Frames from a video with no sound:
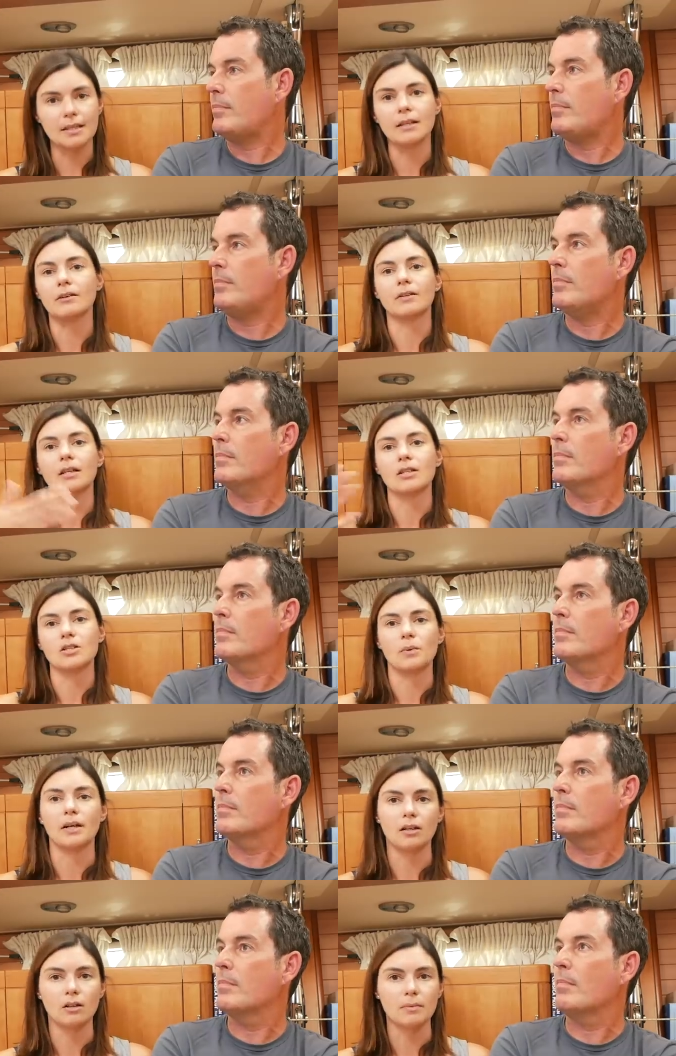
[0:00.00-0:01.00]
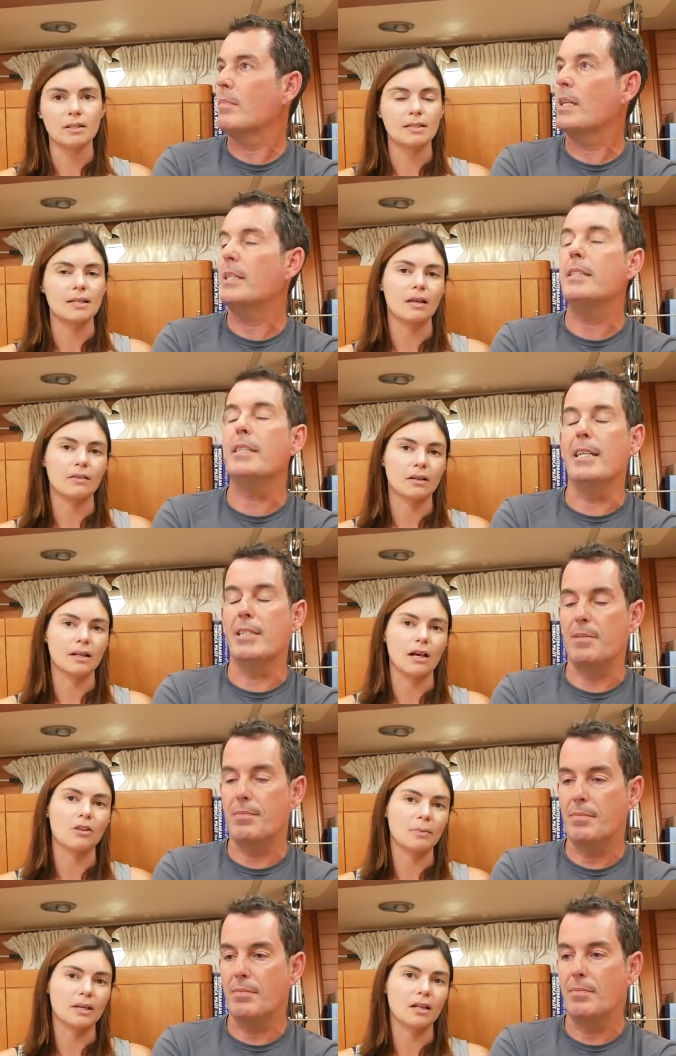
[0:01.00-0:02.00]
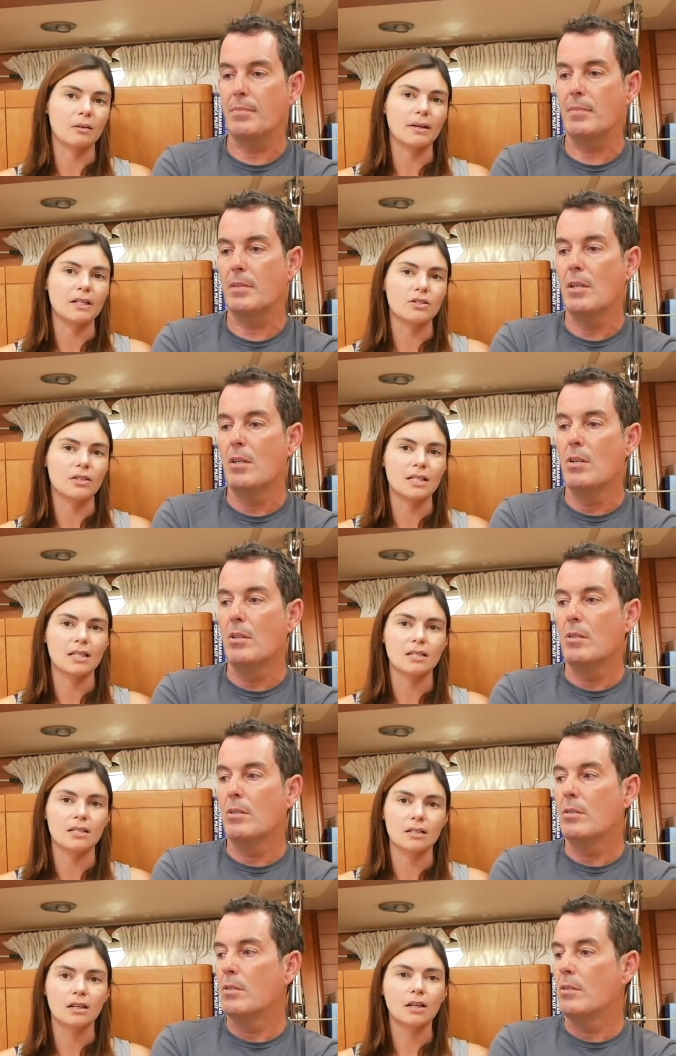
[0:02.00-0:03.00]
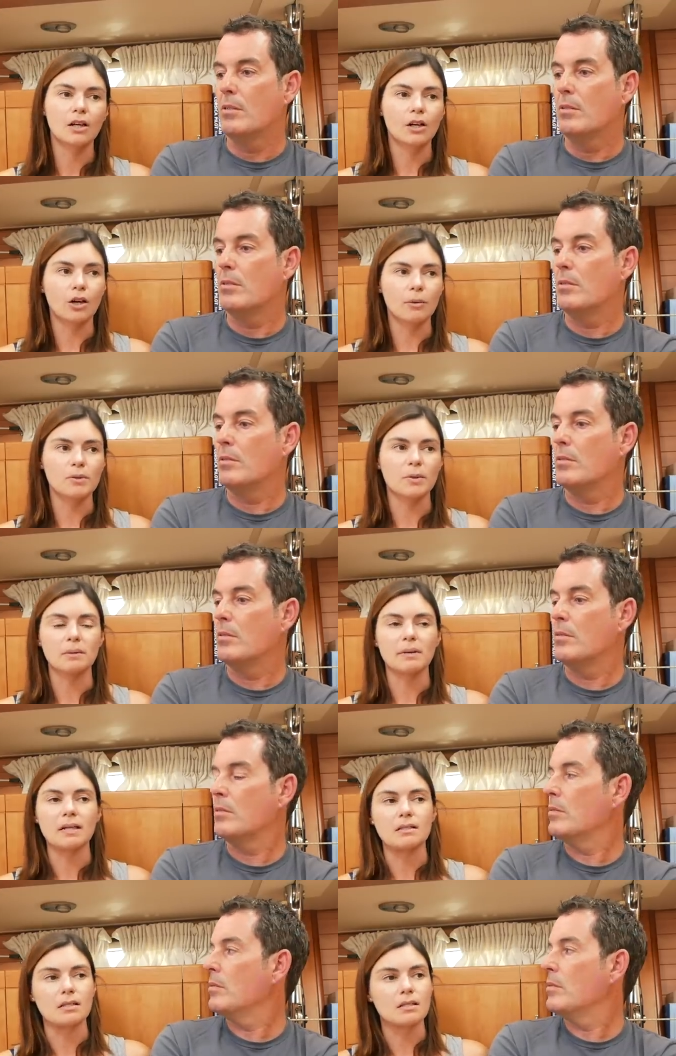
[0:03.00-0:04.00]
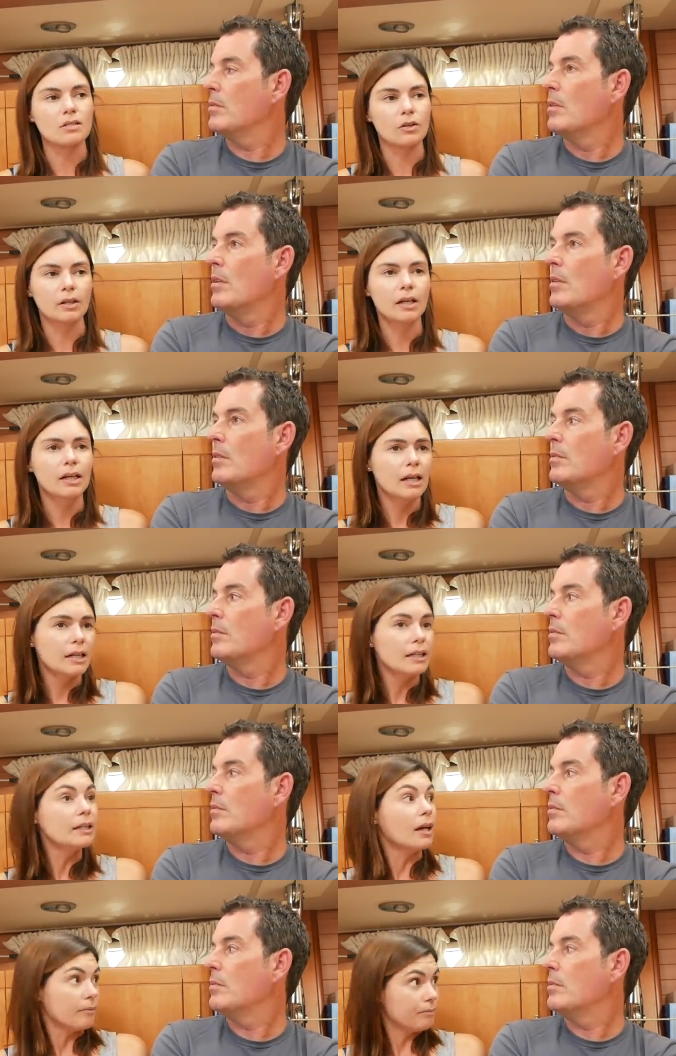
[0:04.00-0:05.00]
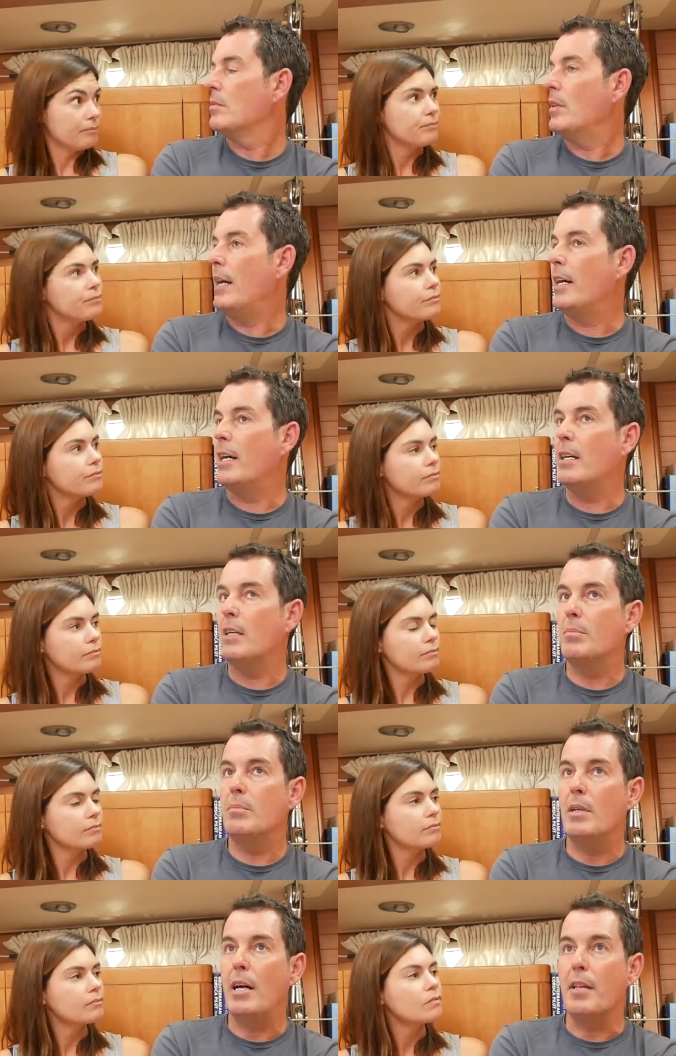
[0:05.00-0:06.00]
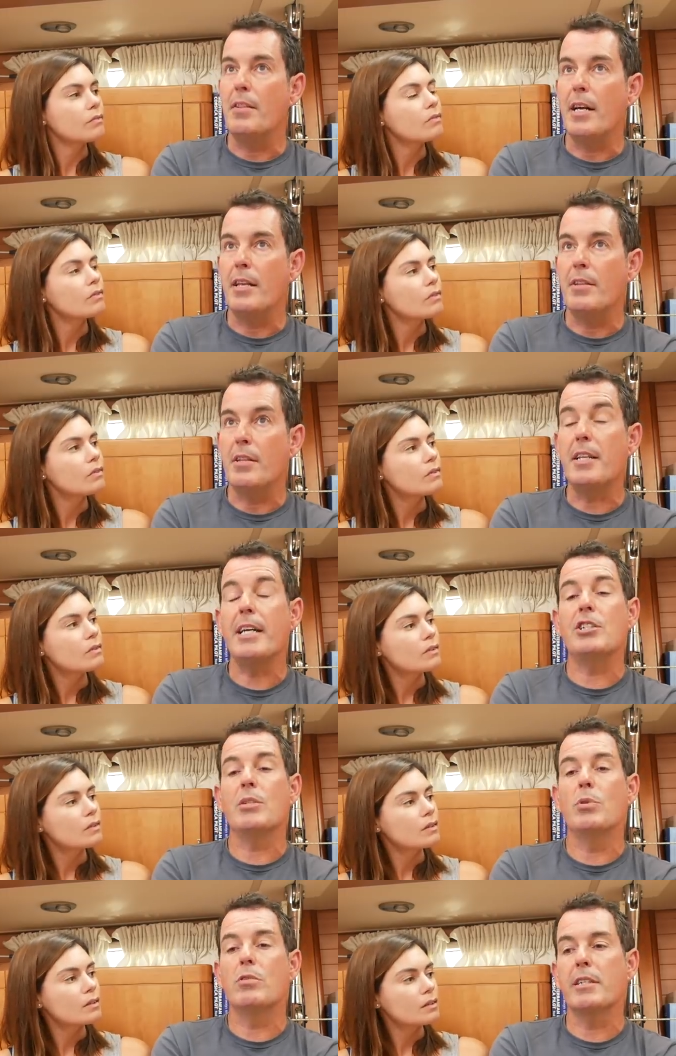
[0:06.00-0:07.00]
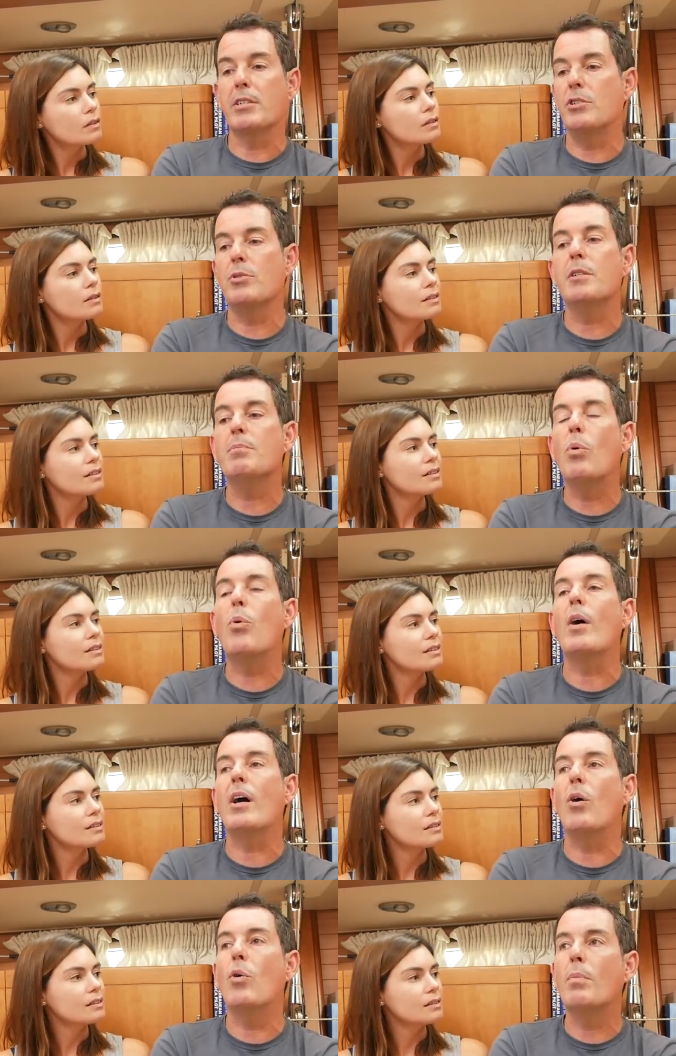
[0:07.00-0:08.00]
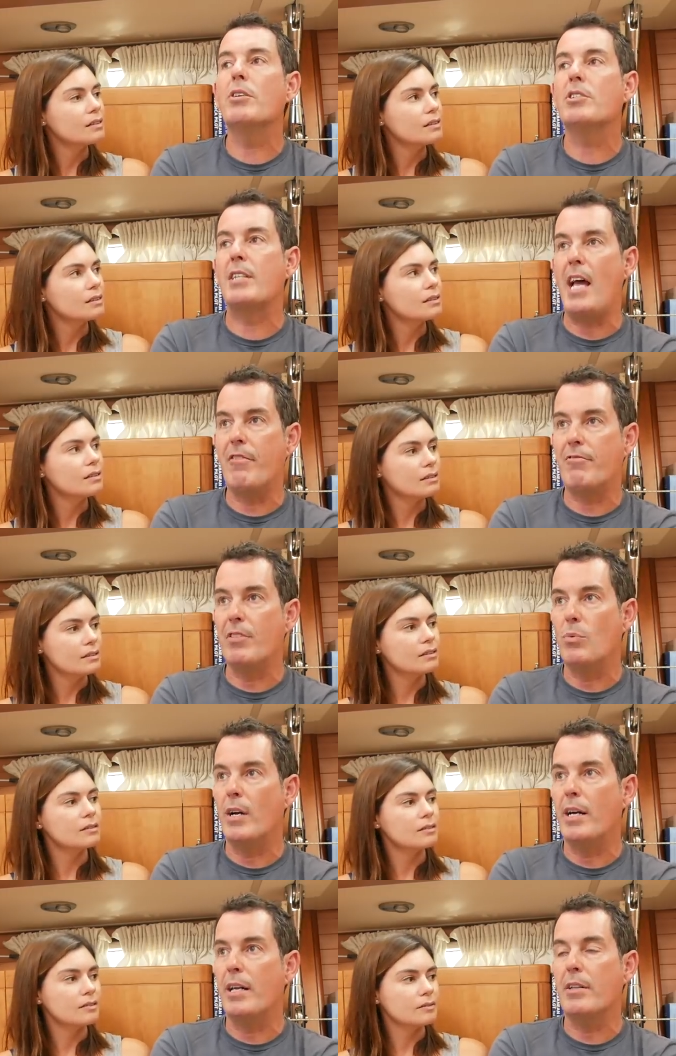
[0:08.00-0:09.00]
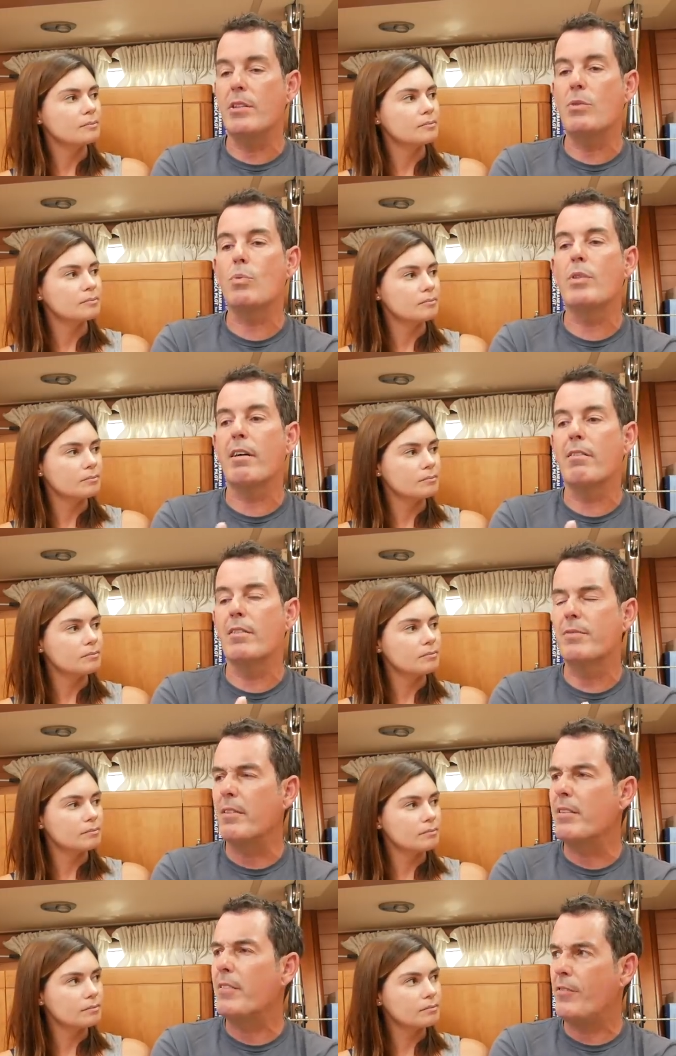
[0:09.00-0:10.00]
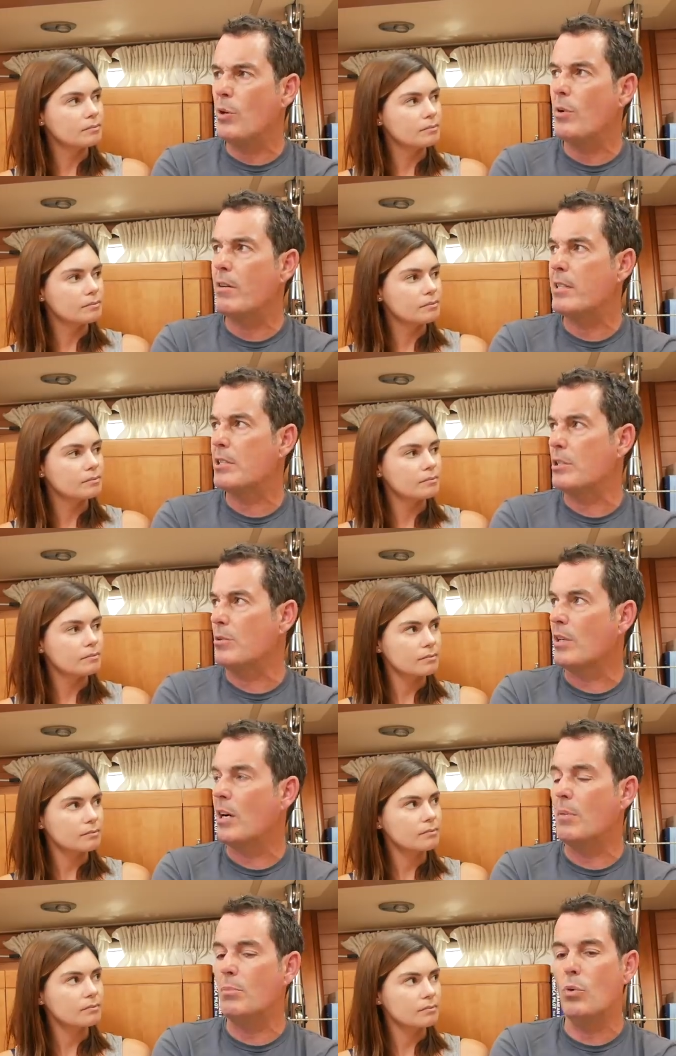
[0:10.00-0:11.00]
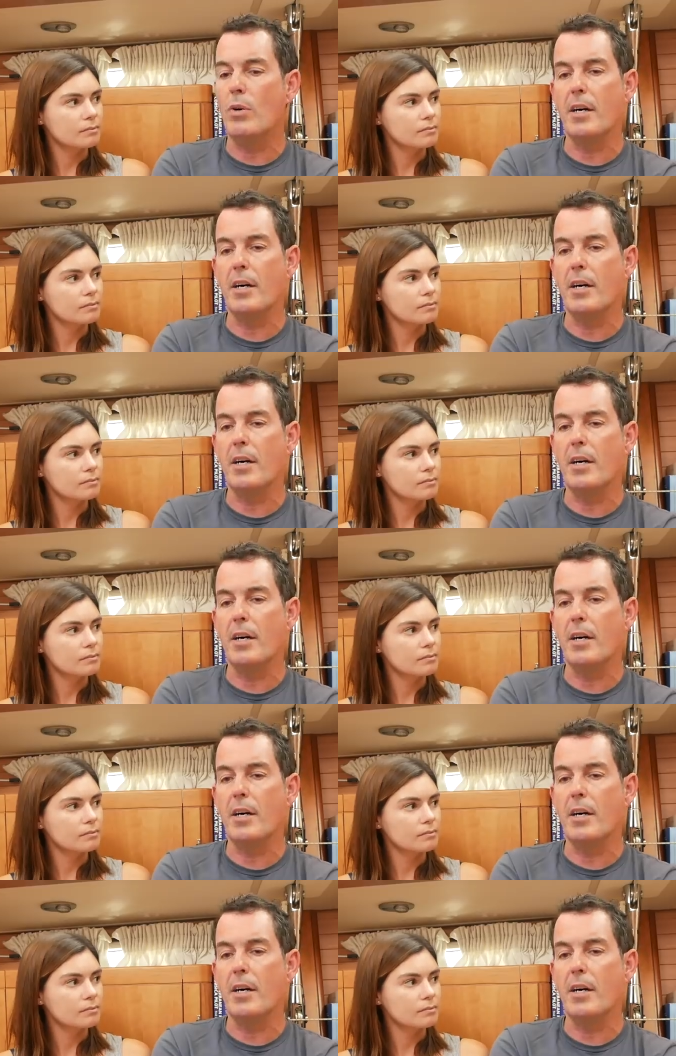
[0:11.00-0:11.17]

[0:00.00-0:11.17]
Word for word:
Speaker 1: here, and then twenty kilometers down the yes. canal there'll be another base. So they tend to go between the bases. So yeah,
Speaker 2: um, and then the nature moorings. You can moor almost everywhere. There are very few areas that you can't moor,